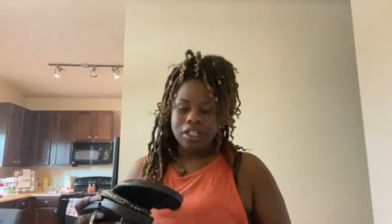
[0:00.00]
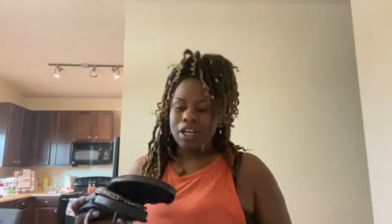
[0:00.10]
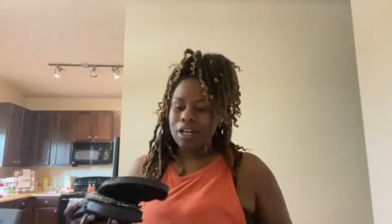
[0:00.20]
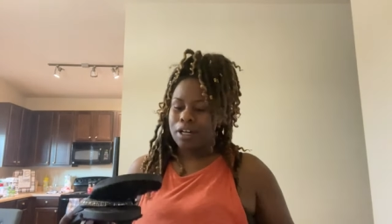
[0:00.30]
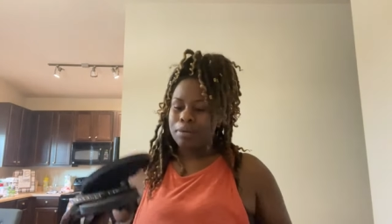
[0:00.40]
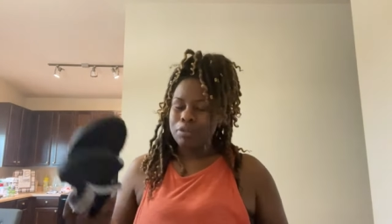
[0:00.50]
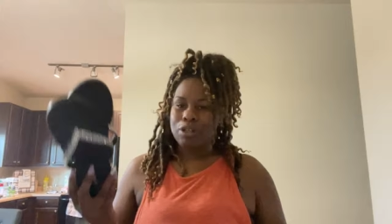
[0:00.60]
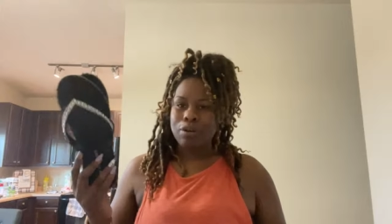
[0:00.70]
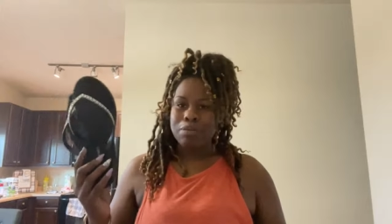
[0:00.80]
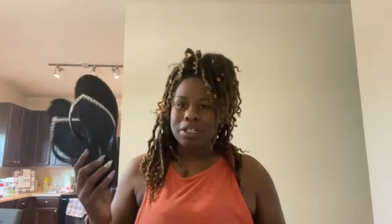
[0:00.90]
So I'm
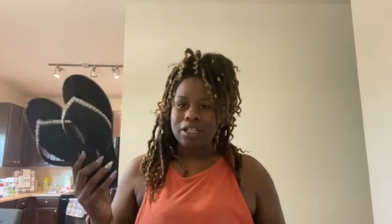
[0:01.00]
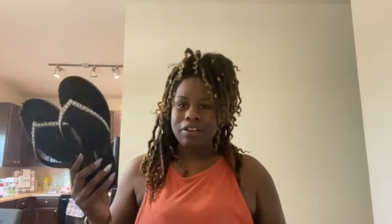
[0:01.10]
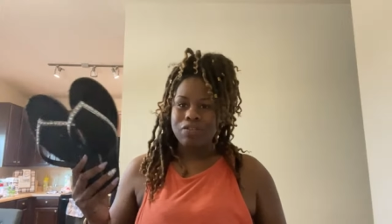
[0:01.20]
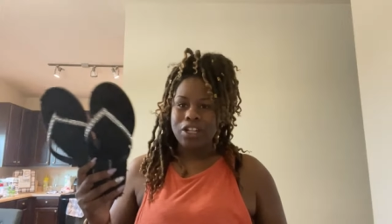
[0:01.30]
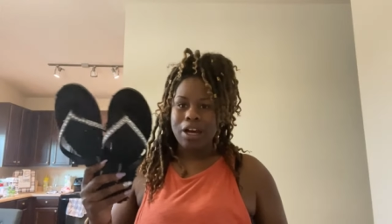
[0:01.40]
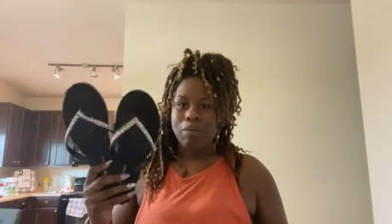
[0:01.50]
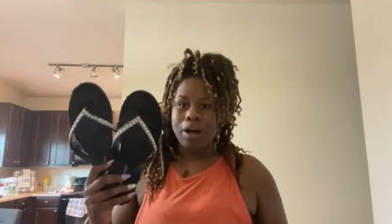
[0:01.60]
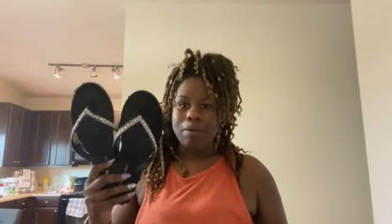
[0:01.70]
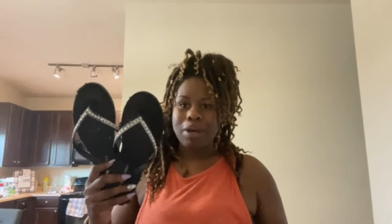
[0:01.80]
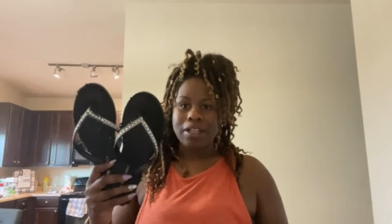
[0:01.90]
gonna be looking for that while
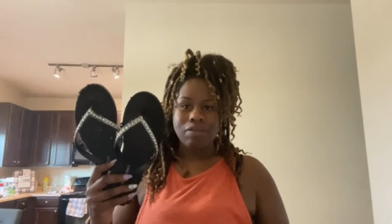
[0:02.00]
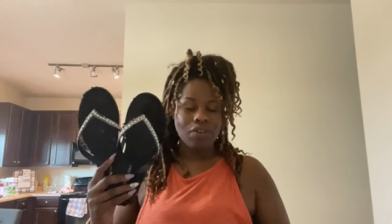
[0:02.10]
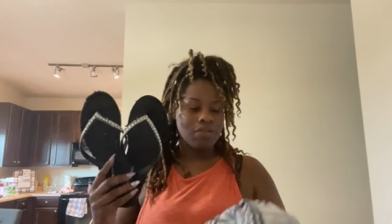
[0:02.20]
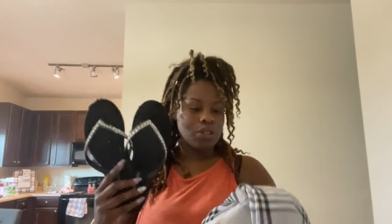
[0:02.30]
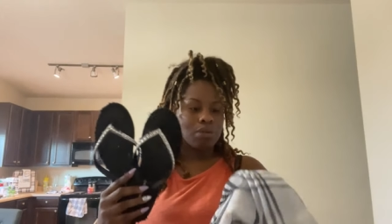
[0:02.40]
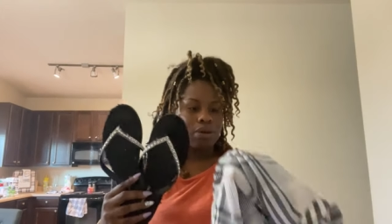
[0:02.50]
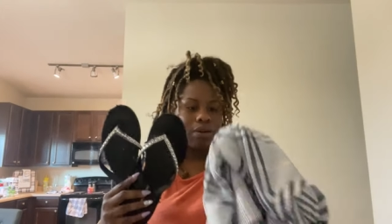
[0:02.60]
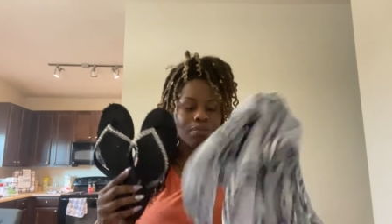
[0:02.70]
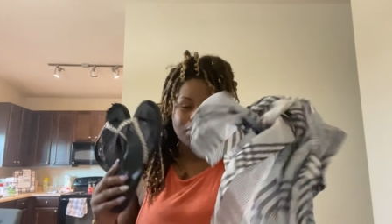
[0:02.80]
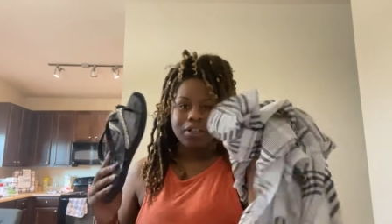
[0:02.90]
I'm at the Forever
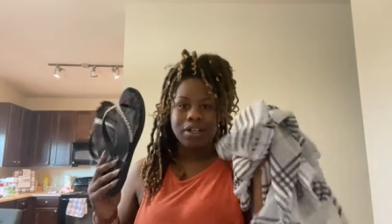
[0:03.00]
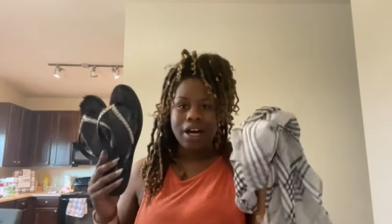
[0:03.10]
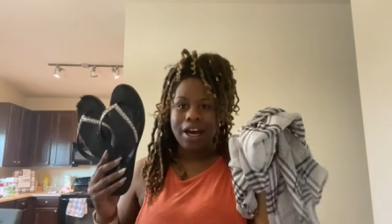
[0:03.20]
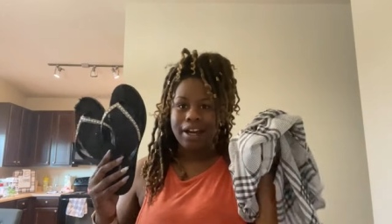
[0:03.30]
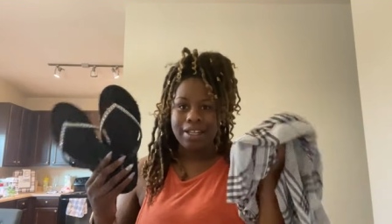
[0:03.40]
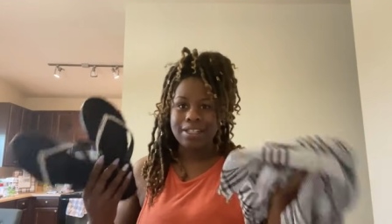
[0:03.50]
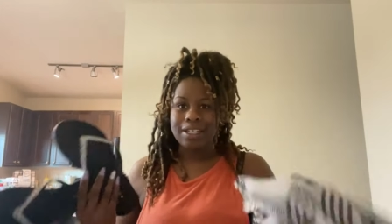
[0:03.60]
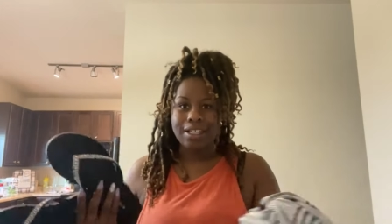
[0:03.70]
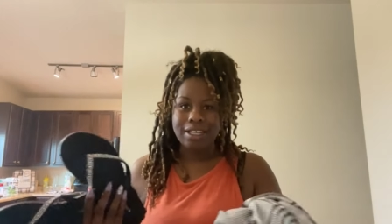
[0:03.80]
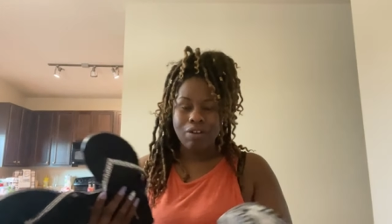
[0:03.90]
21, but I got
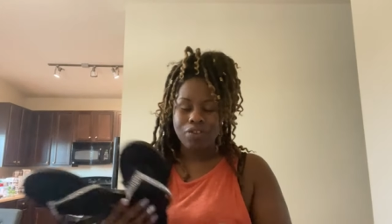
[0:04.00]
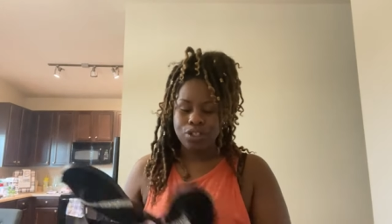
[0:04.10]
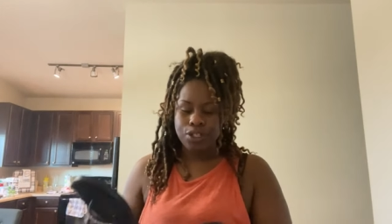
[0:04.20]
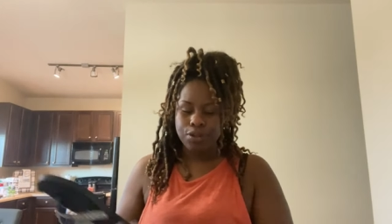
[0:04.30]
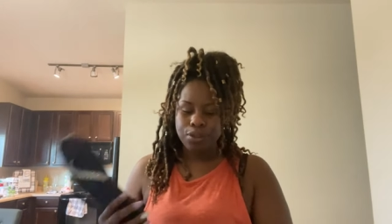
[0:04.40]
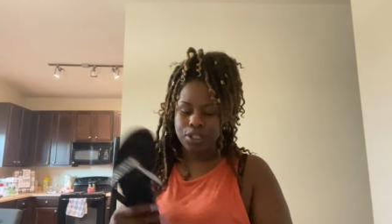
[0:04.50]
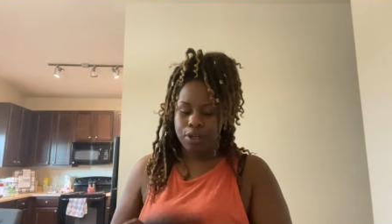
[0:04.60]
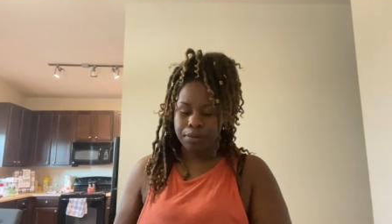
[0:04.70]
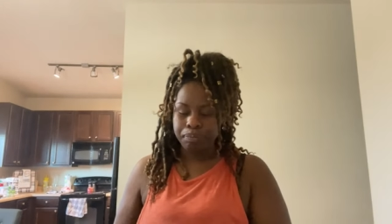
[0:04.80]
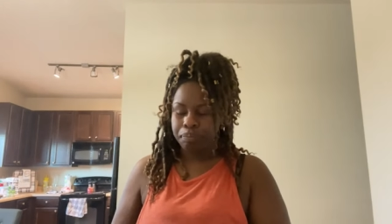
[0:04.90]
Sunday's outfit too.
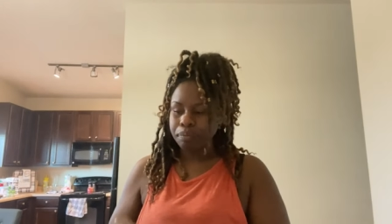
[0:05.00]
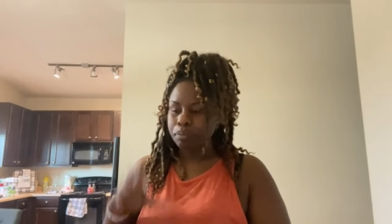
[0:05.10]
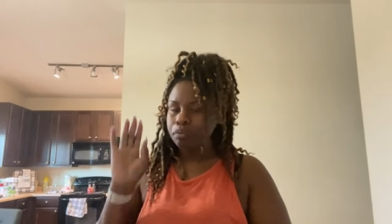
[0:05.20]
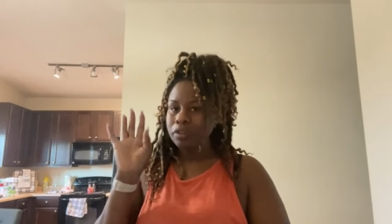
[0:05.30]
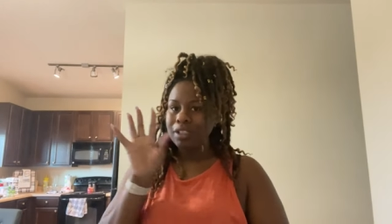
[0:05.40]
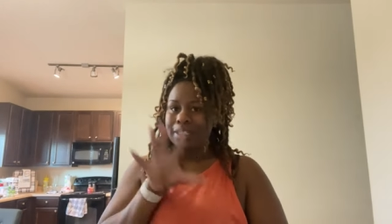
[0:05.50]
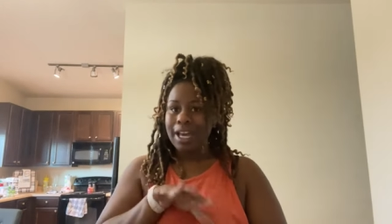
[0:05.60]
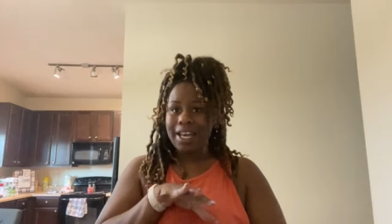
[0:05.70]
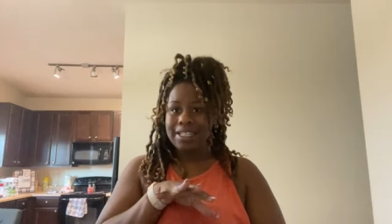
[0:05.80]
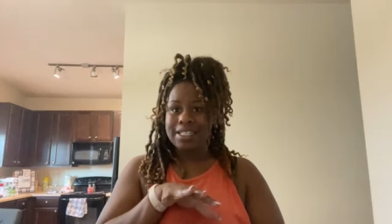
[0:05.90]
So
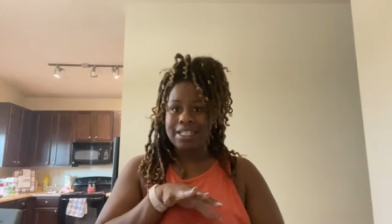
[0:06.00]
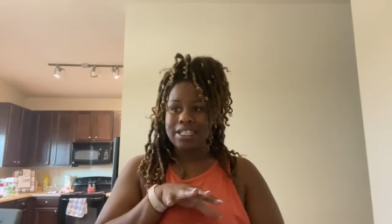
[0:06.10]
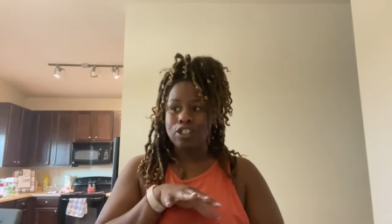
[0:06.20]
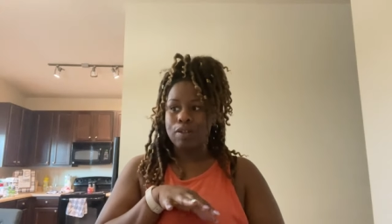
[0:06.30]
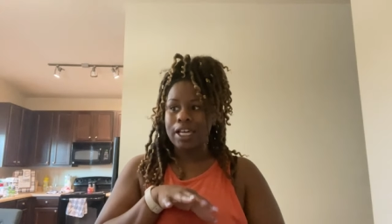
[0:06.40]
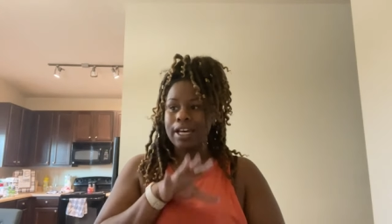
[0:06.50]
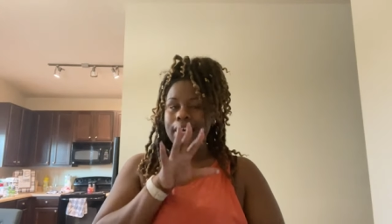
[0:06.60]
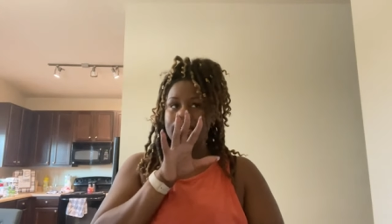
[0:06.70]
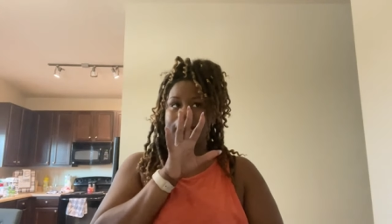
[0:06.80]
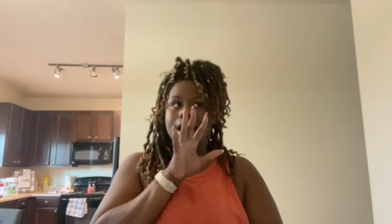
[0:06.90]
I just need to get
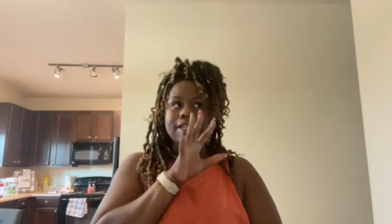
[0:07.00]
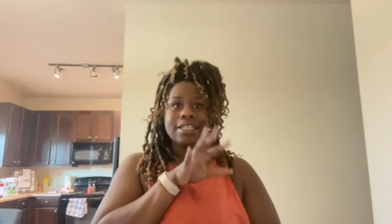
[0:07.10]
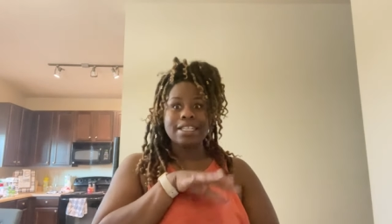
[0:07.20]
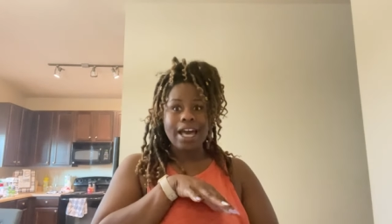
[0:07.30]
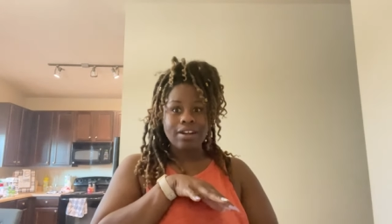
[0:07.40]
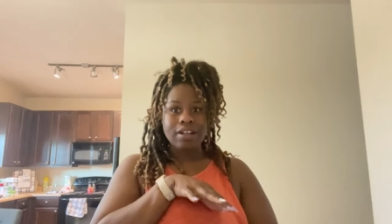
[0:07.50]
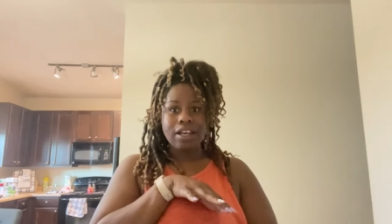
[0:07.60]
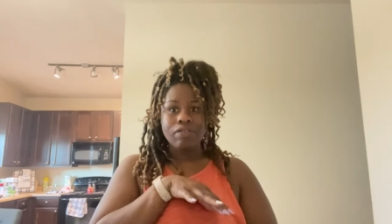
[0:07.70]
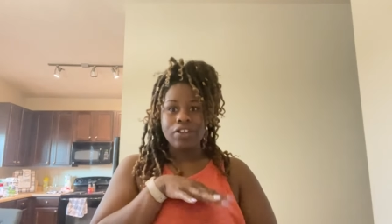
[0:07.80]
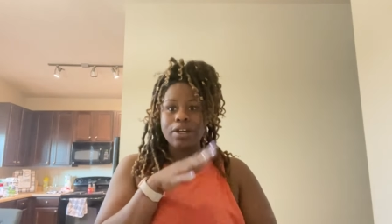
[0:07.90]
a
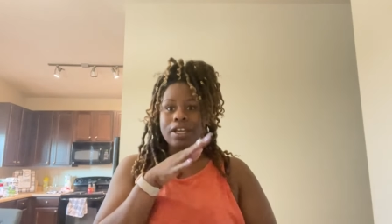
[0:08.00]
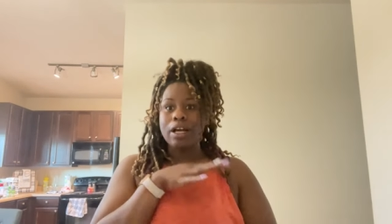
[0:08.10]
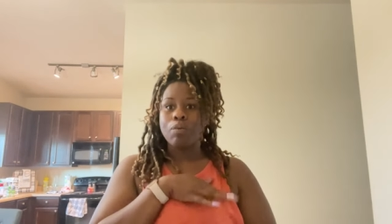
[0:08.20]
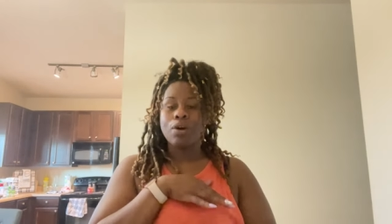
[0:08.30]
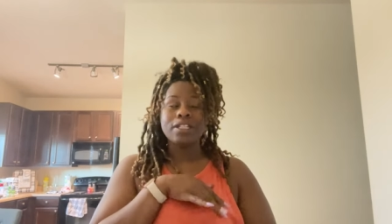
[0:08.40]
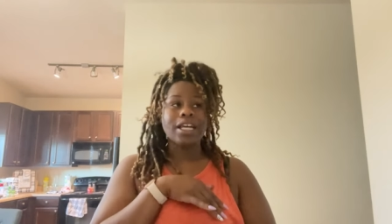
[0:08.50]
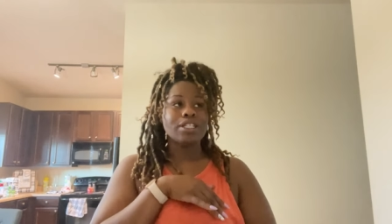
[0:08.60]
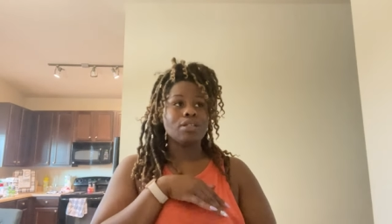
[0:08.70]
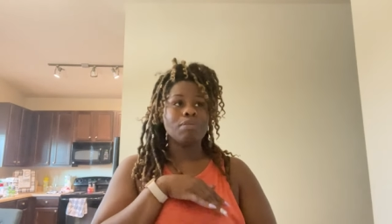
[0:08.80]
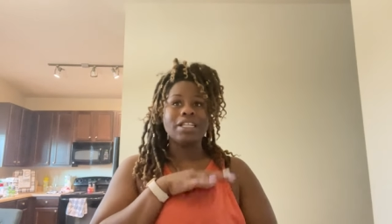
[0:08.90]
Saturday fit, and I want
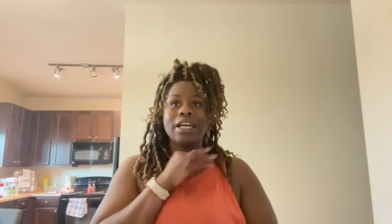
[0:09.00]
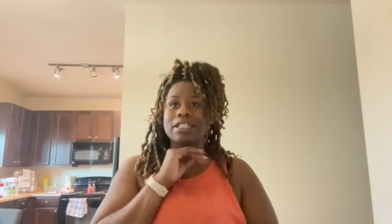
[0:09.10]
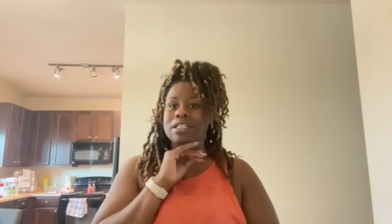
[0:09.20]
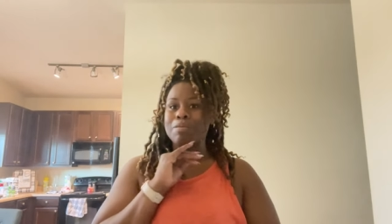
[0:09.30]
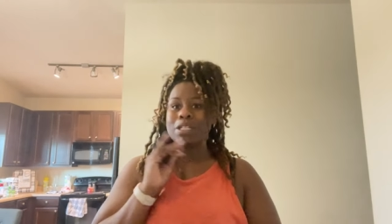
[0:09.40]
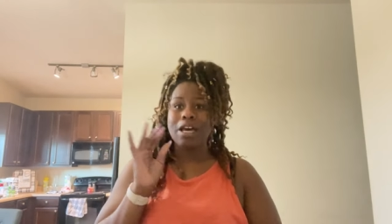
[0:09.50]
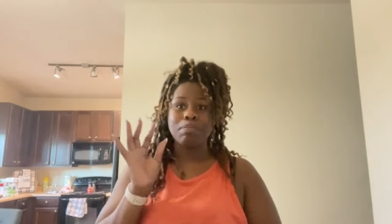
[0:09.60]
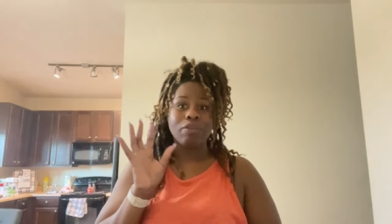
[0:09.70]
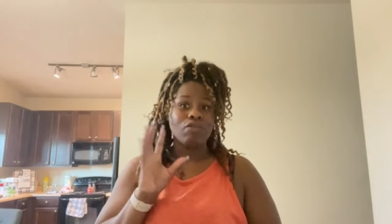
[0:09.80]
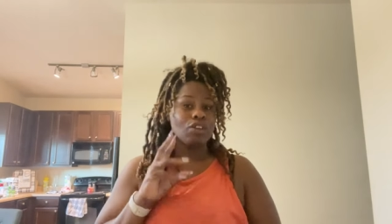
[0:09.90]
that to be like some type
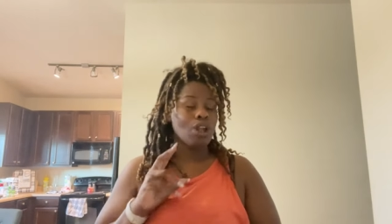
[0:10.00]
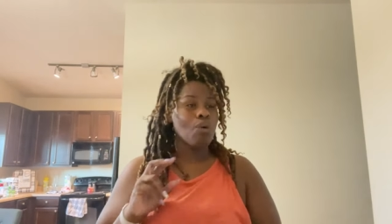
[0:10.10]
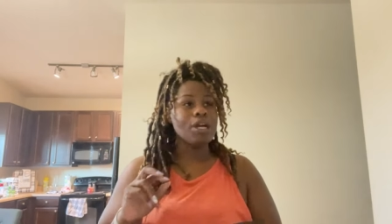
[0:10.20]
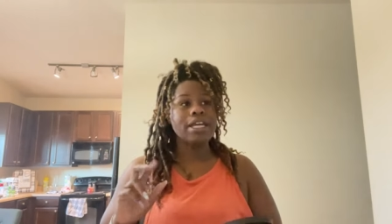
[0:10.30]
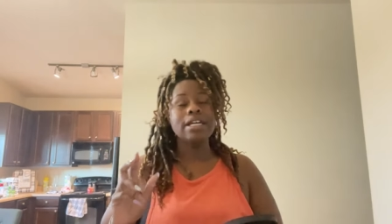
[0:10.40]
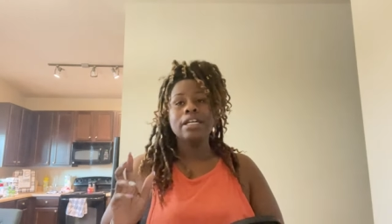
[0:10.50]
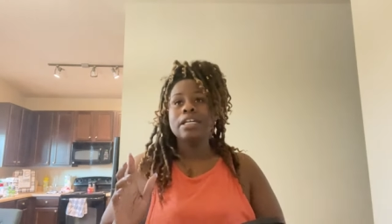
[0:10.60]
of flowy